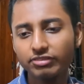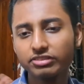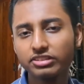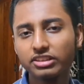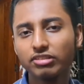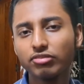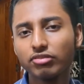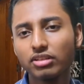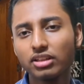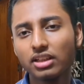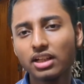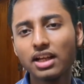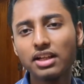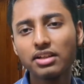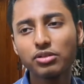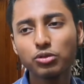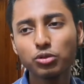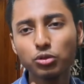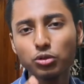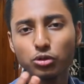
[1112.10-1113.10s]
because they were
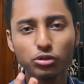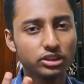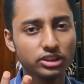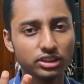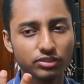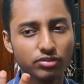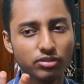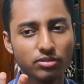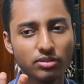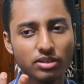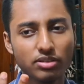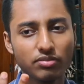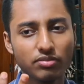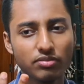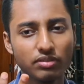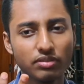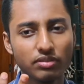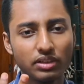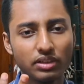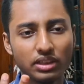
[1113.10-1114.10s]
the
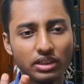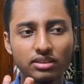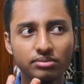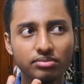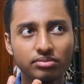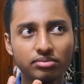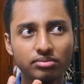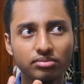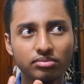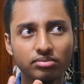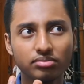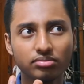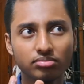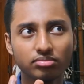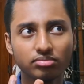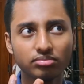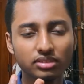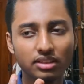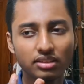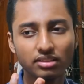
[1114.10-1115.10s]
only ones who could do
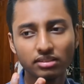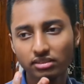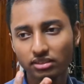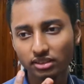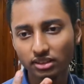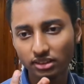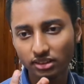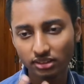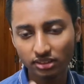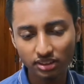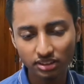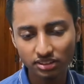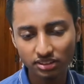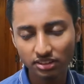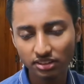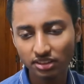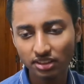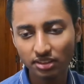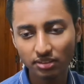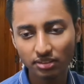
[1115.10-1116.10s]
something. We
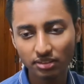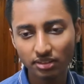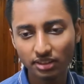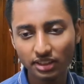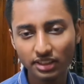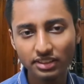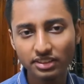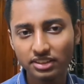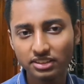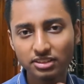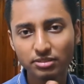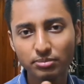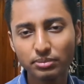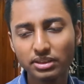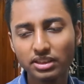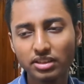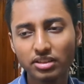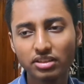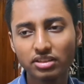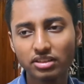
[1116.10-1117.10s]
Bangladeshis can do anything.
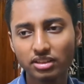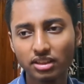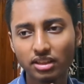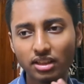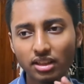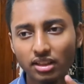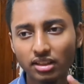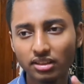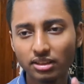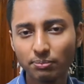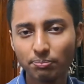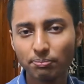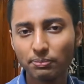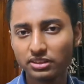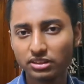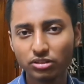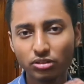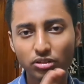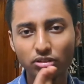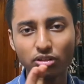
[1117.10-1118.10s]

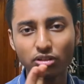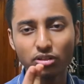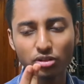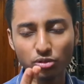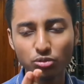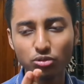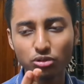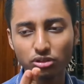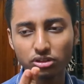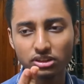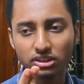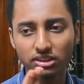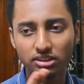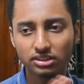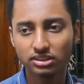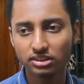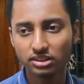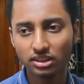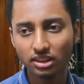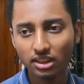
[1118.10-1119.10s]
So yeah.
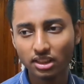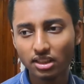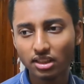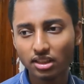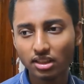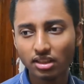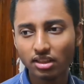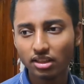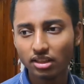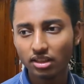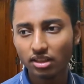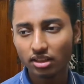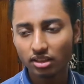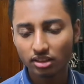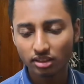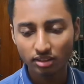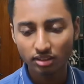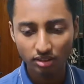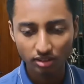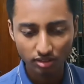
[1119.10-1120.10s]
So
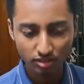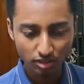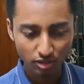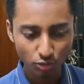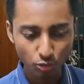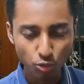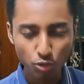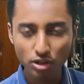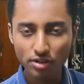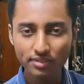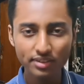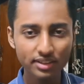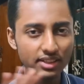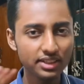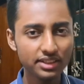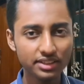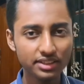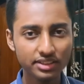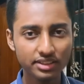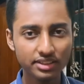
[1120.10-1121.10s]
yeah, that then Cambridge
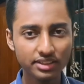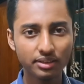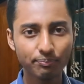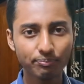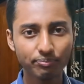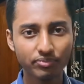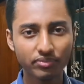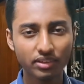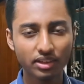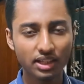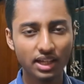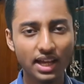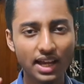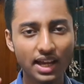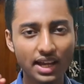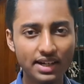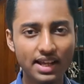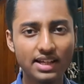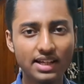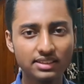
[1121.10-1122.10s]
did something, and
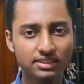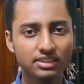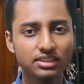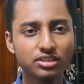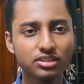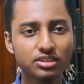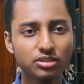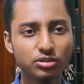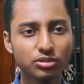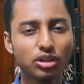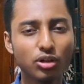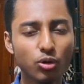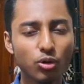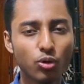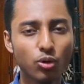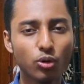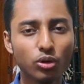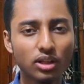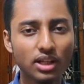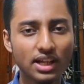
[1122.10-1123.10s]
I heard like also something
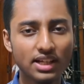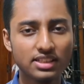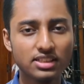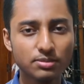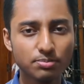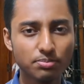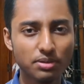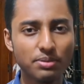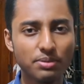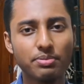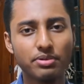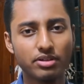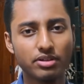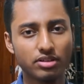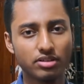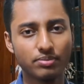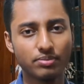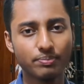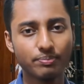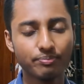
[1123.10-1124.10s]
happened in Pakistan due
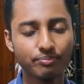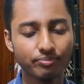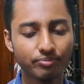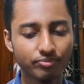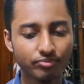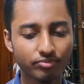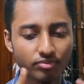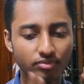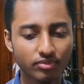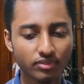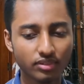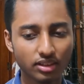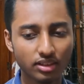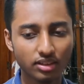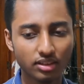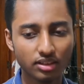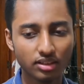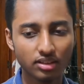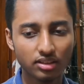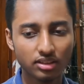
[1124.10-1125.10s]
to which they
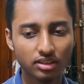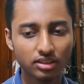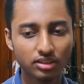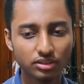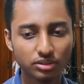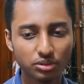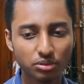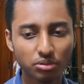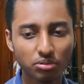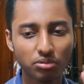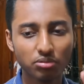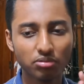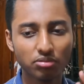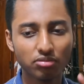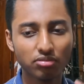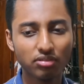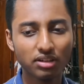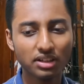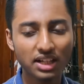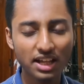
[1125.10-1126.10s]
like,
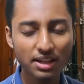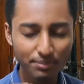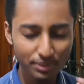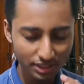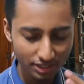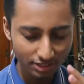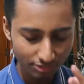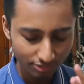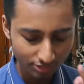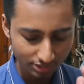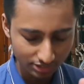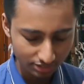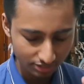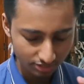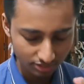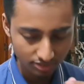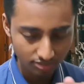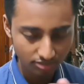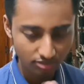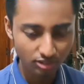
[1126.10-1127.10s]
started providing
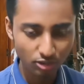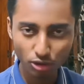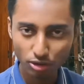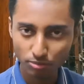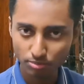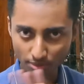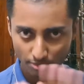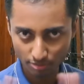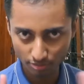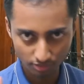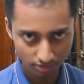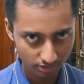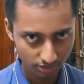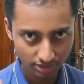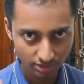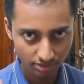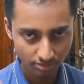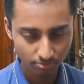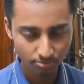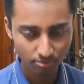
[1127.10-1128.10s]
our chicks
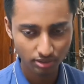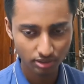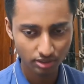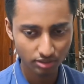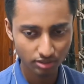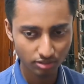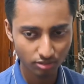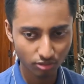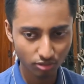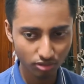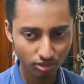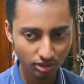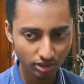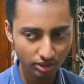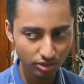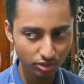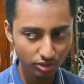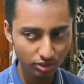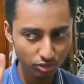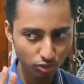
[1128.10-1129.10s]
scripts for free,
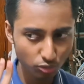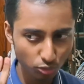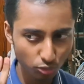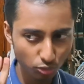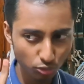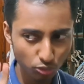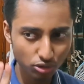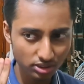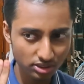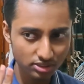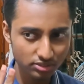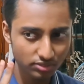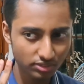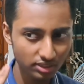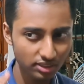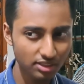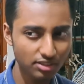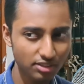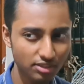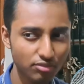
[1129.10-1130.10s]
even though some schools took
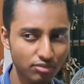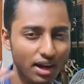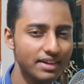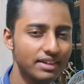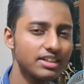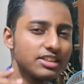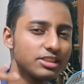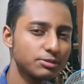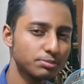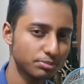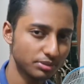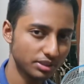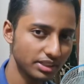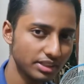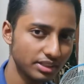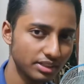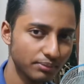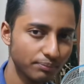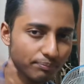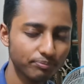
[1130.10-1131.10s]
money for it.
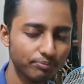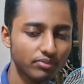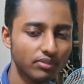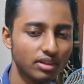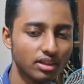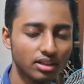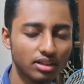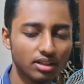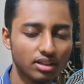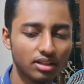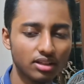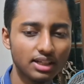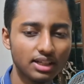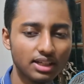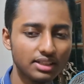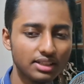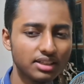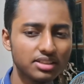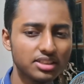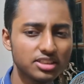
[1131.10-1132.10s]
In Bangladesh, I know about
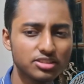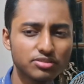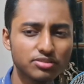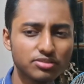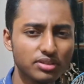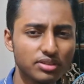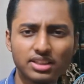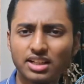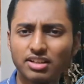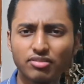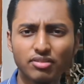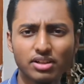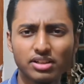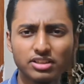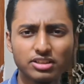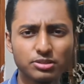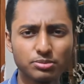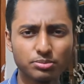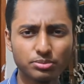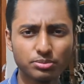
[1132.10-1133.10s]
it.
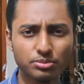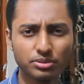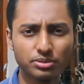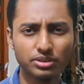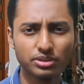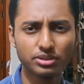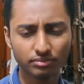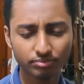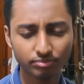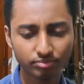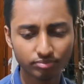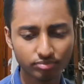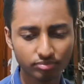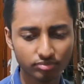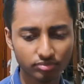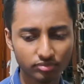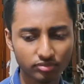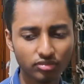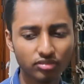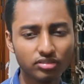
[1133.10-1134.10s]

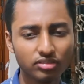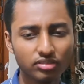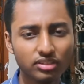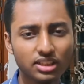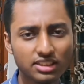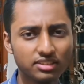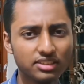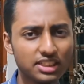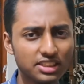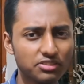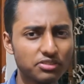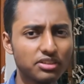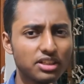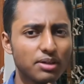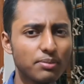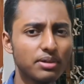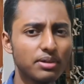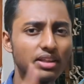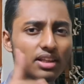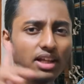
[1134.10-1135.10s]
So yeah, like
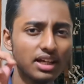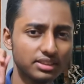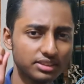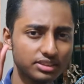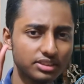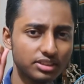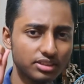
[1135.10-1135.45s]
man,